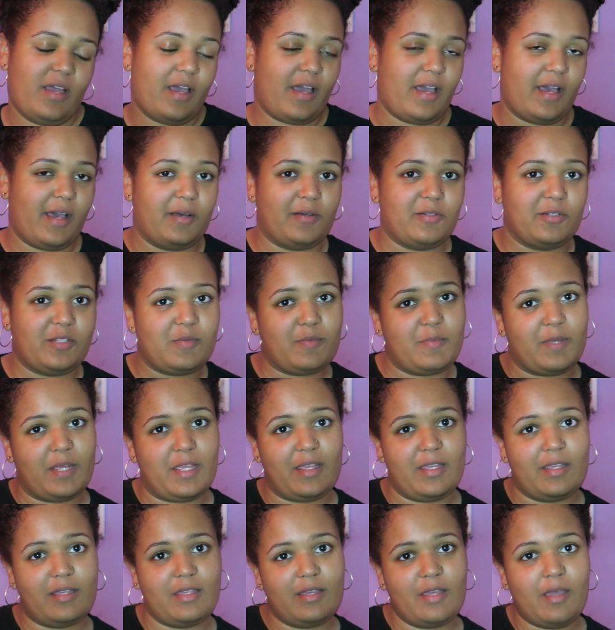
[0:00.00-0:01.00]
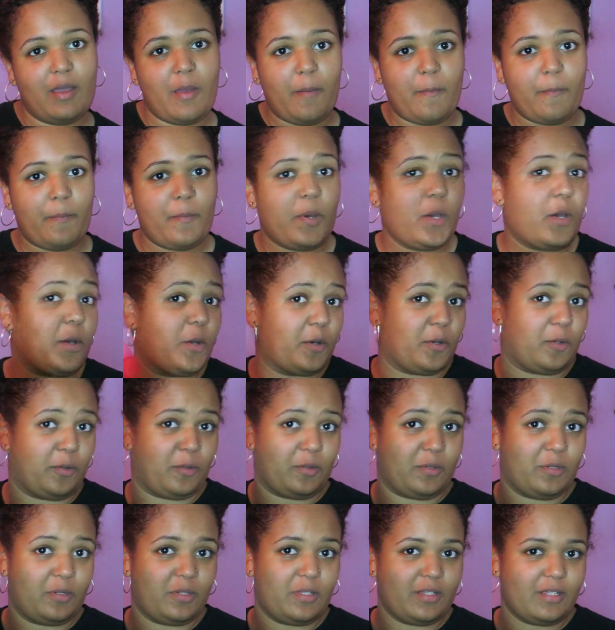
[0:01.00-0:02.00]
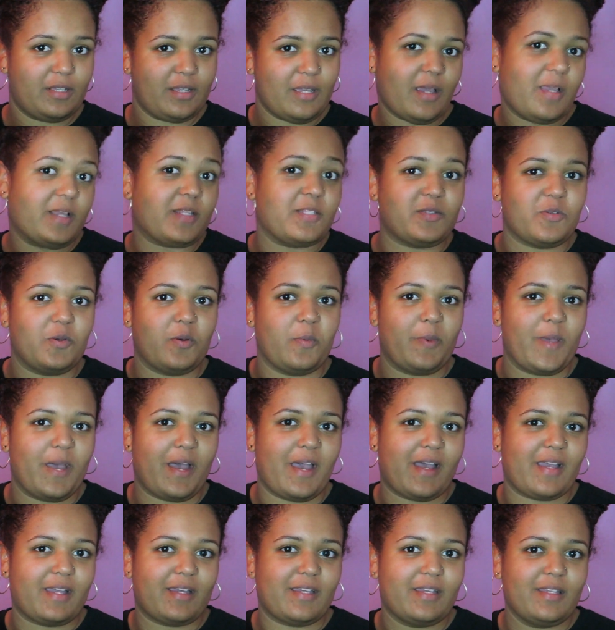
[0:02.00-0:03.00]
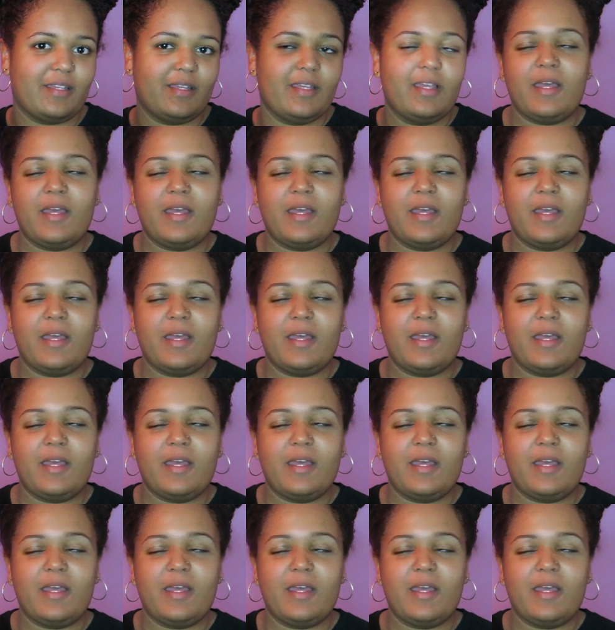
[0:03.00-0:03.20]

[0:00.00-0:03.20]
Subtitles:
how to make Po into a bag.